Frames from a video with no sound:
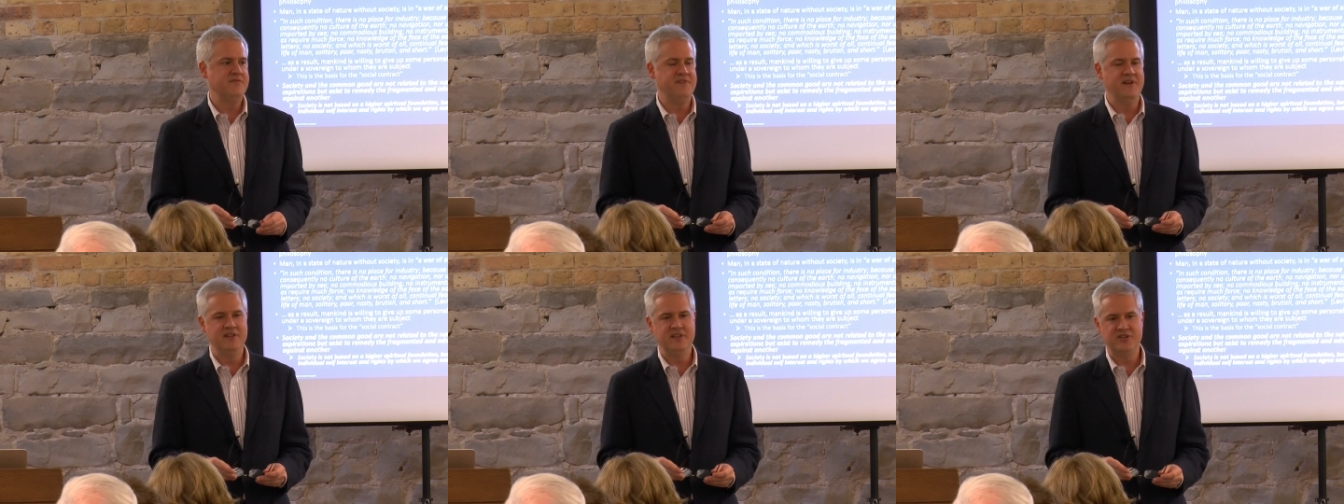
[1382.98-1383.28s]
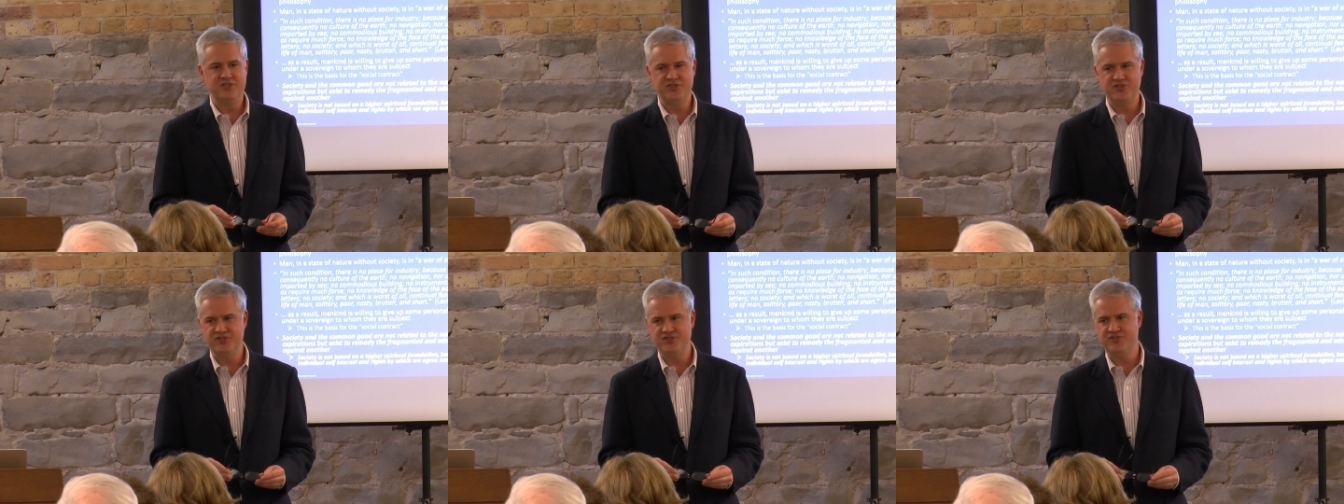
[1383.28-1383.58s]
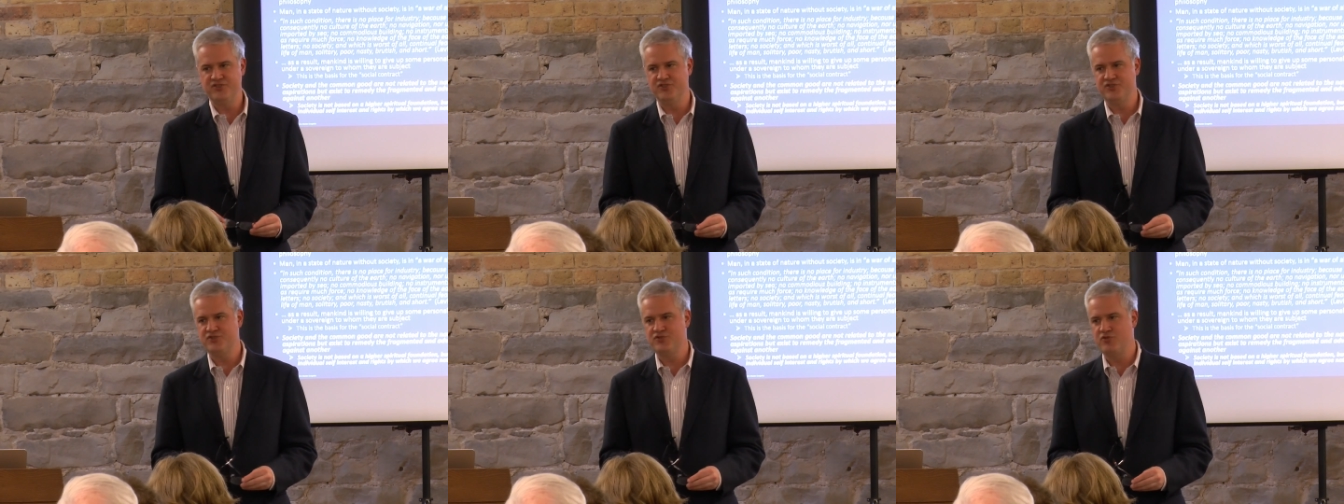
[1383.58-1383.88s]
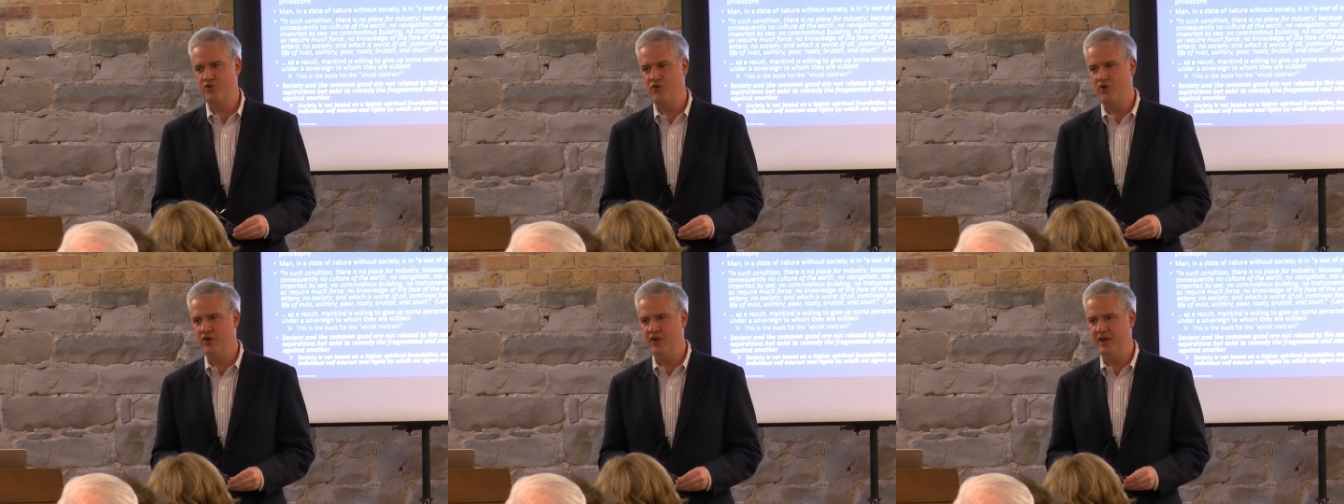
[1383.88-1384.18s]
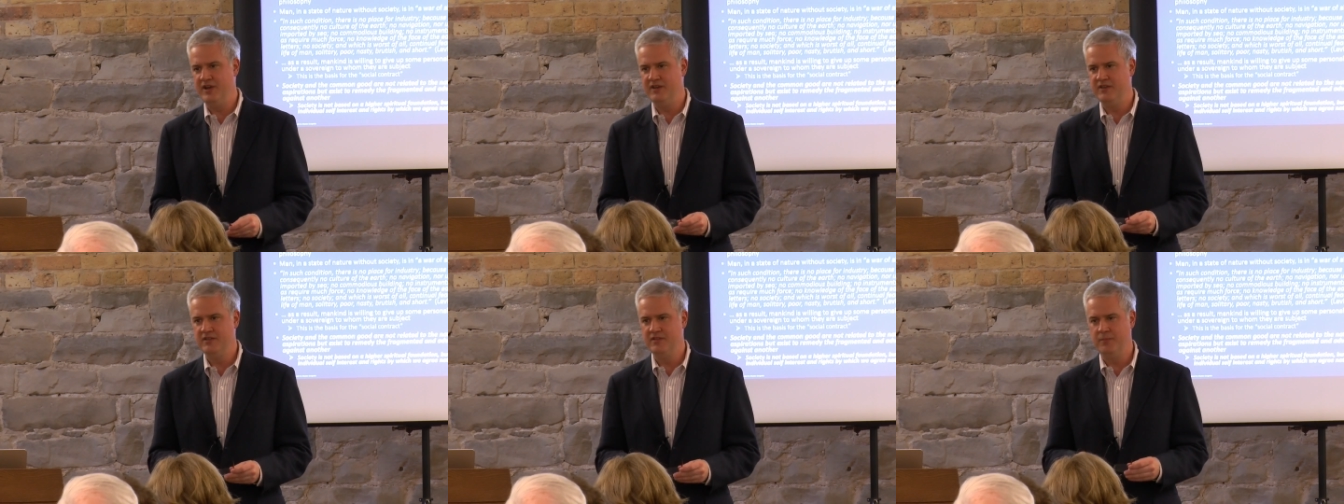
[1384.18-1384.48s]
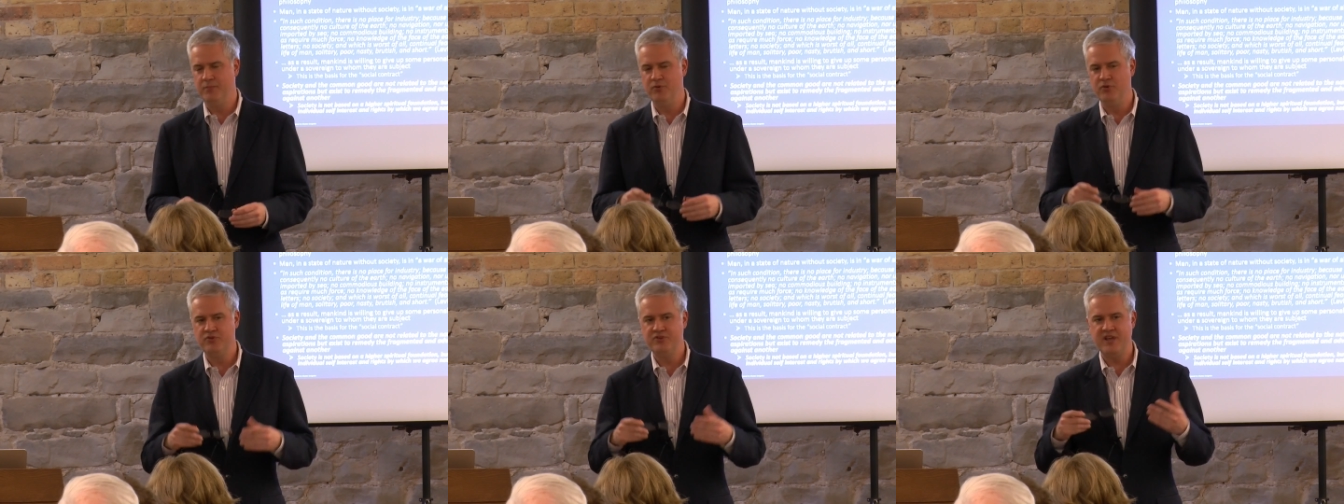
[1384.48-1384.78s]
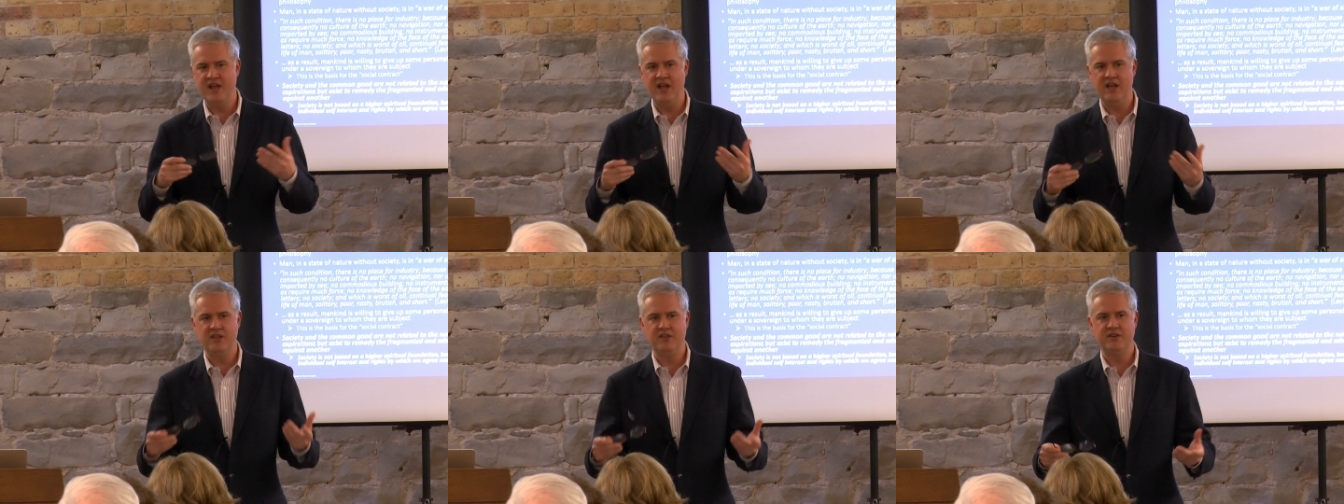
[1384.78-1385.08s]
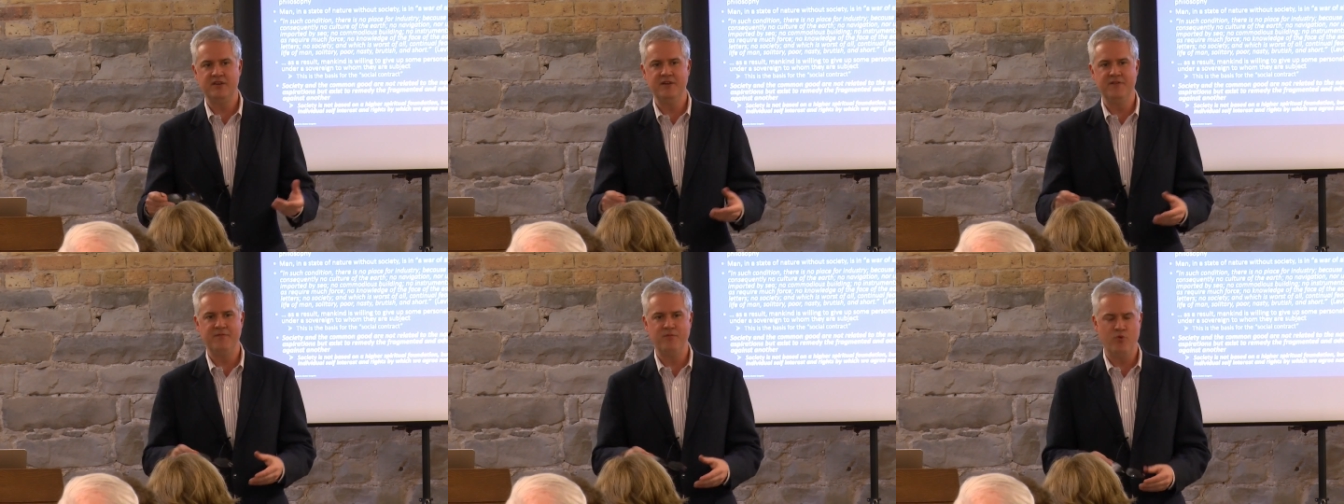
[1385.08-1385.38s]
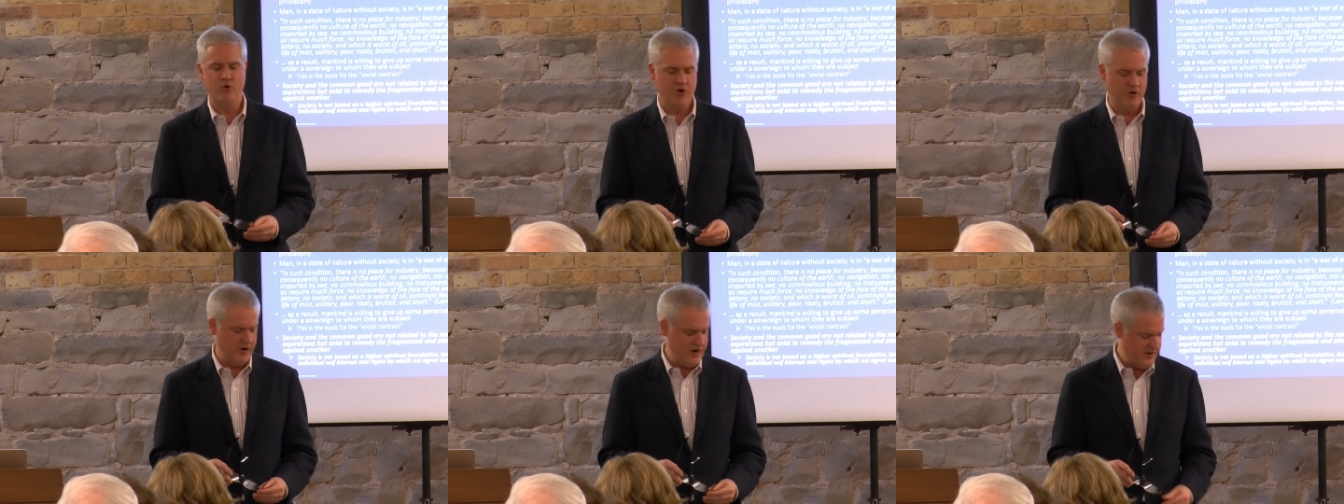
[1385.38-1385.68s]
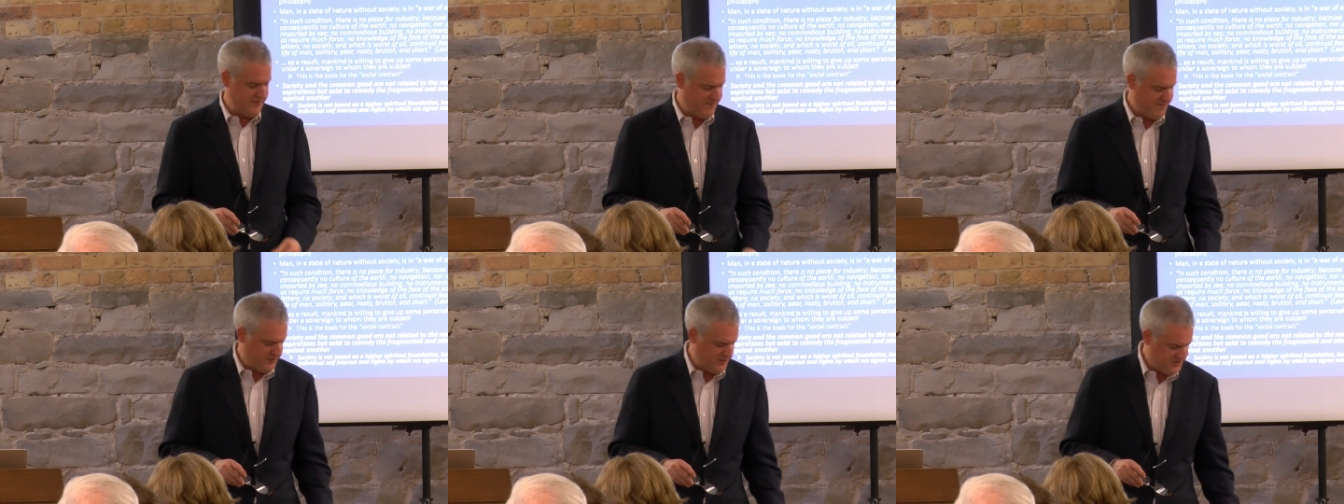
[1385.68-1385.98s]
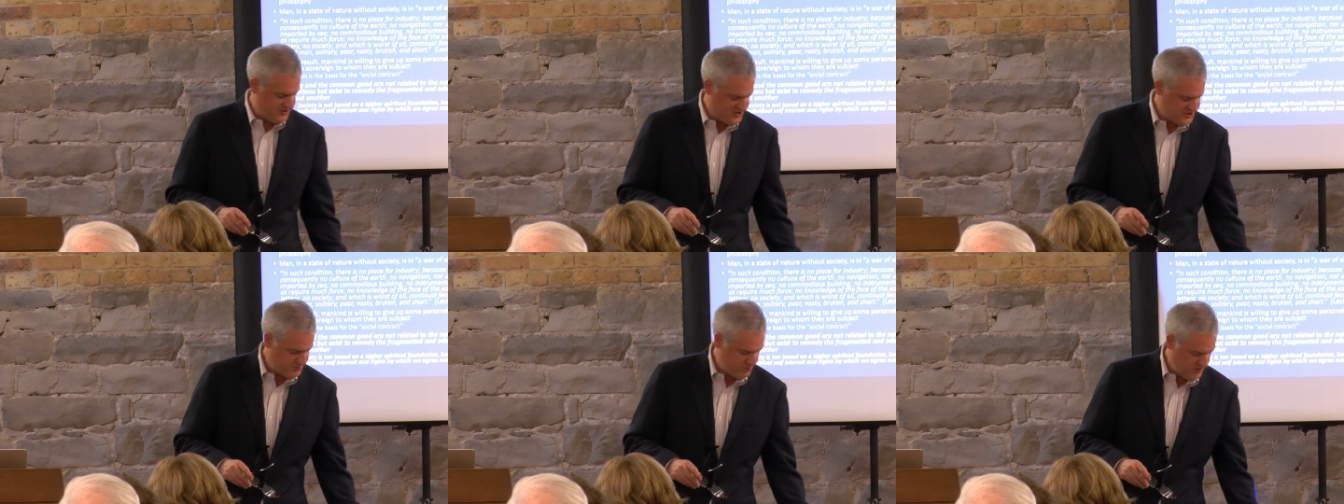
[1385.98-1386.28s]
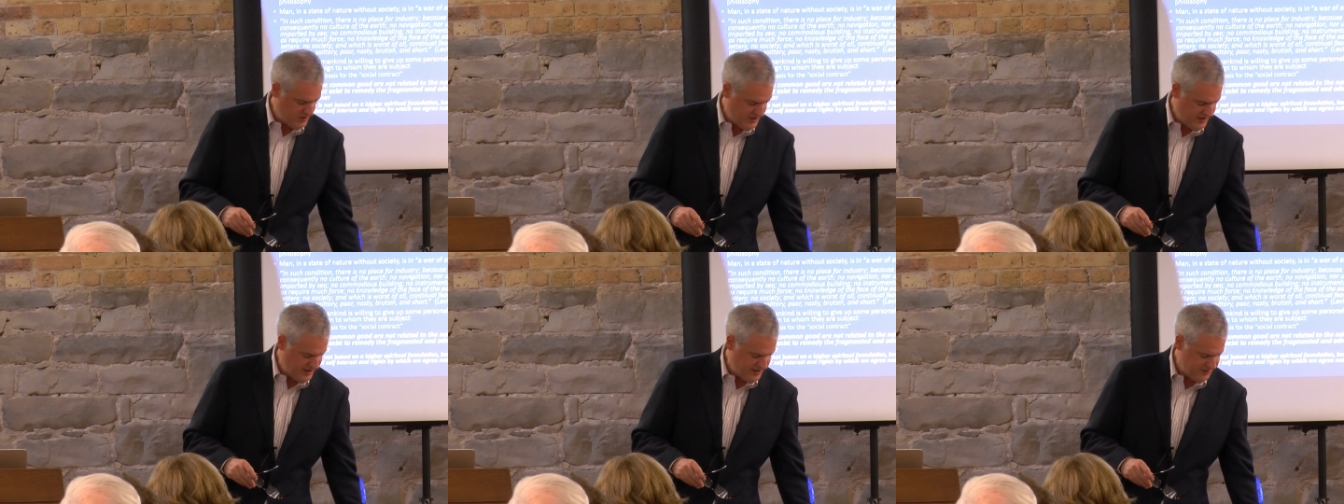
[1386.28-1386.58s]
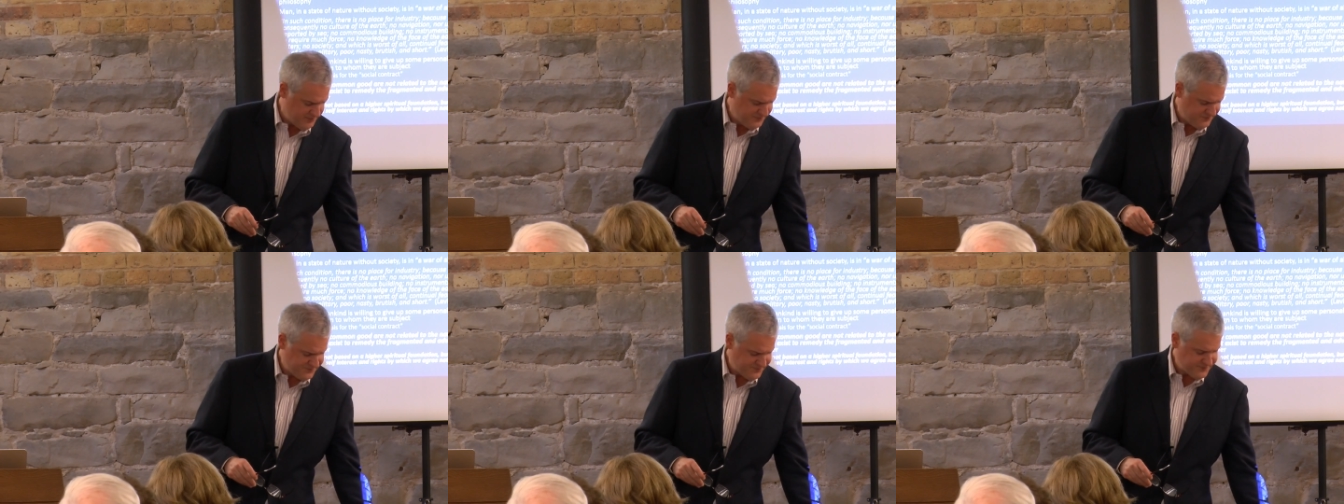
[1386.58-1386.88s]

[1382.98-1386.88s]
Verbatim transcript: villages destroyed, the brutality of war on full display.